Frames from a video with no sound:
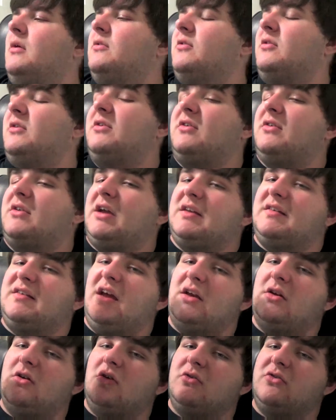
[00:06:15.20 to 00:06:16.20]
So, this is like a
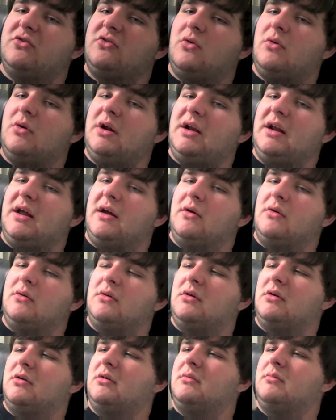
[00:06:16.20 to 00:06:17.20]
10 year old story now,
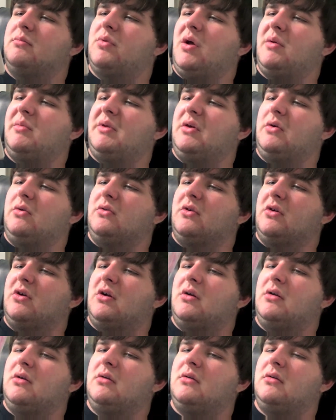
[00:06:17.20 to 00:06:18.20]
or probably
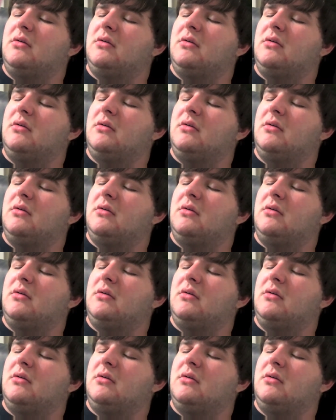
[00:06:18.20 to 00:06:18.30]
older.